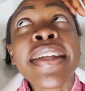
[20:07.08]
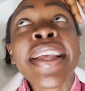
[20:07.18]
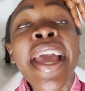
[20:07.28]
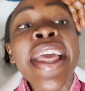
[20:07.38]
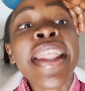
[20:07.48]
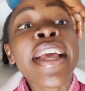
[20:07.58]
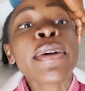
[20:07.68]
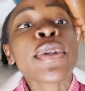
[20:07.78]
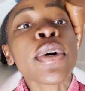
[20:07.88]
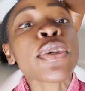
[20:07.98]
in Kenya they
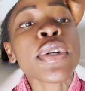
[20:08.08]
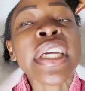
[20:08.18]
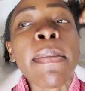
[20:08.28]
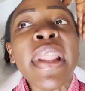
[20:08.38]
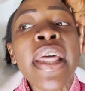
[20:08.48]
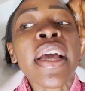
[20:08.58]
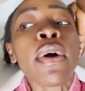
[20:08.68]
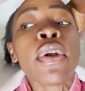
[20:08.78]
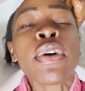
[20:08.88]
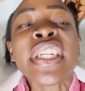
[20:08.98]
use hot water, but then the
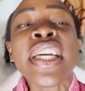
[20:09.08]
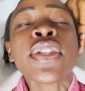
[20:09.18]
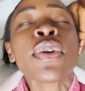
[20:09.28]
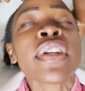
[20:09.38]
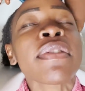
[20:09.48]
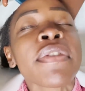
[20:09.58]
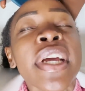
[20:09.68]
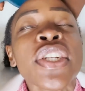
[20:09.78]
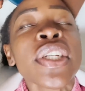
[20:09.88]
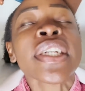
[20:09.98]
cold water is so
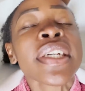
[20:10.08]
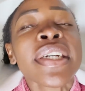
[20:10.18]
refreshing.